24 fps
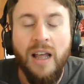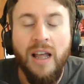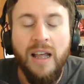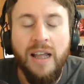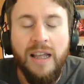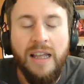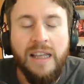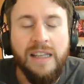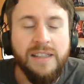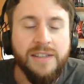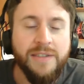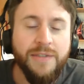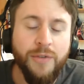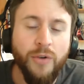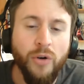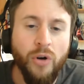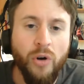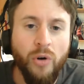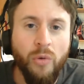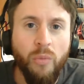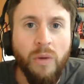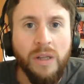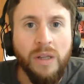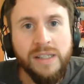It's
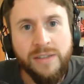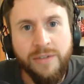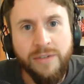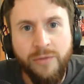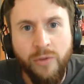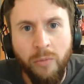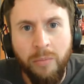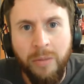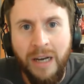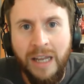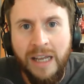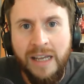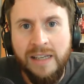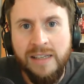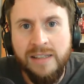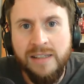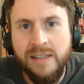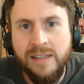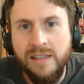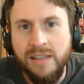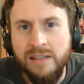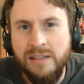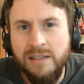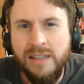for 1 to 4
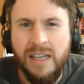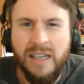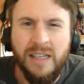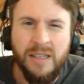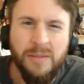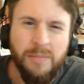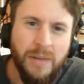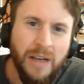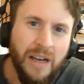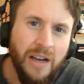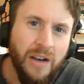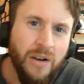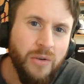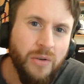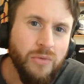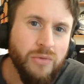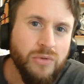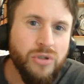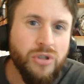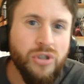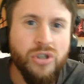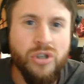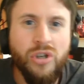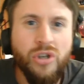players. It takes about
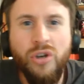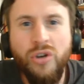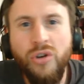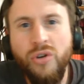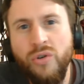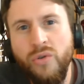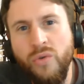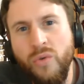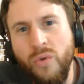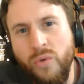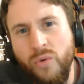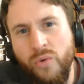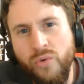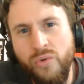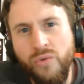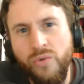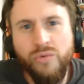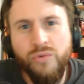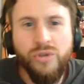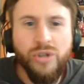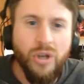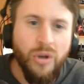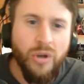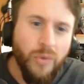
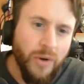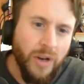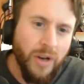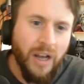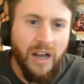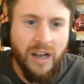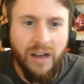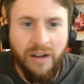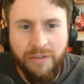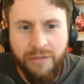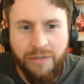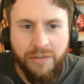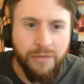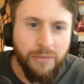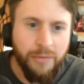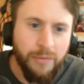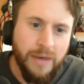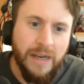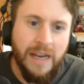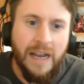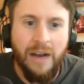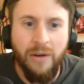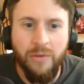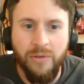2.5, 3
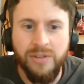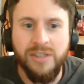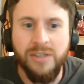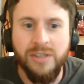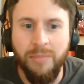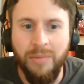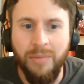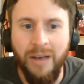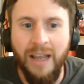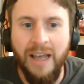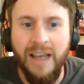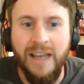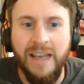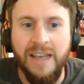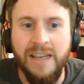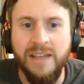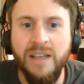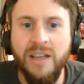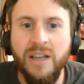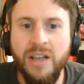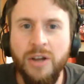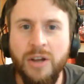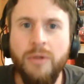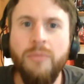hours to play.
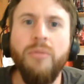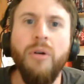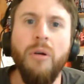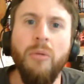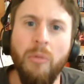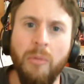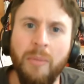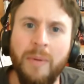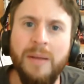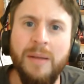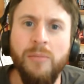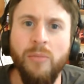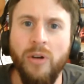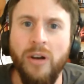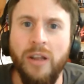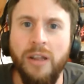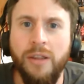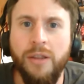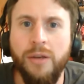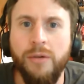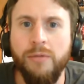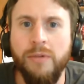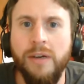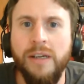Probably more like
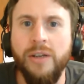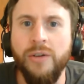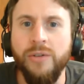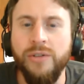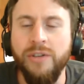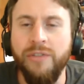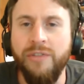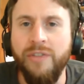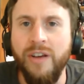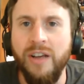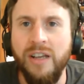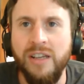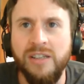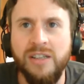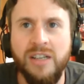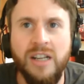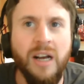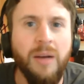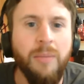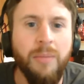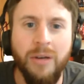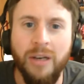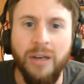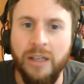3 on your first
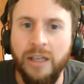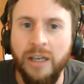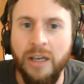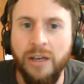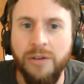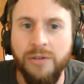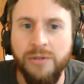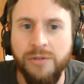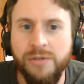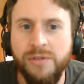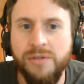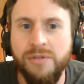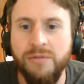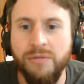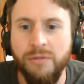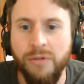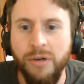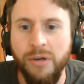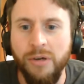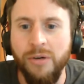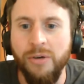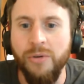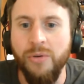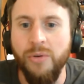couple of goes
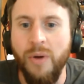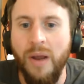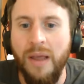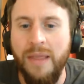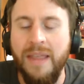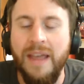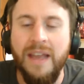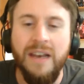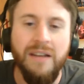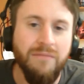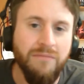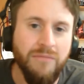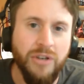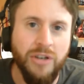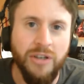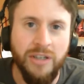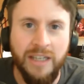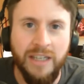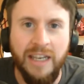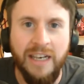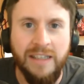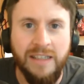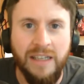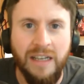through, and then you can
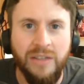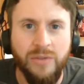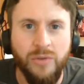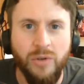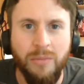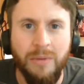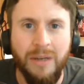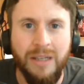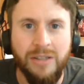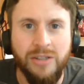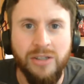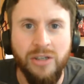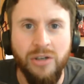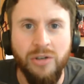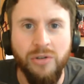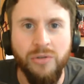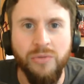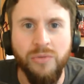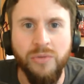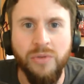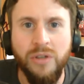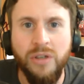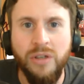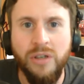get it down to about 2
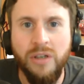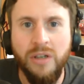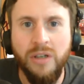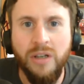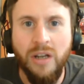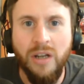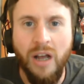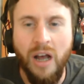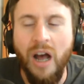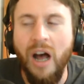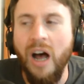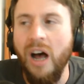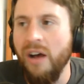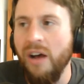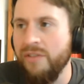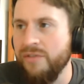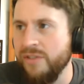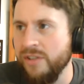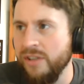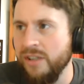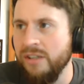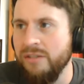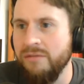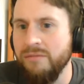
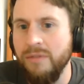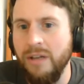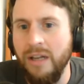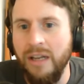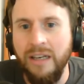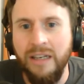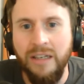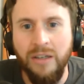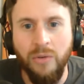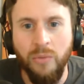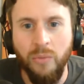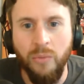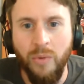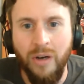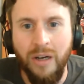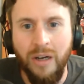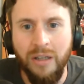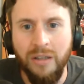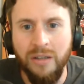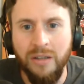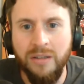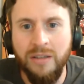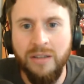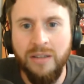after a little
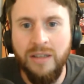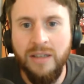while.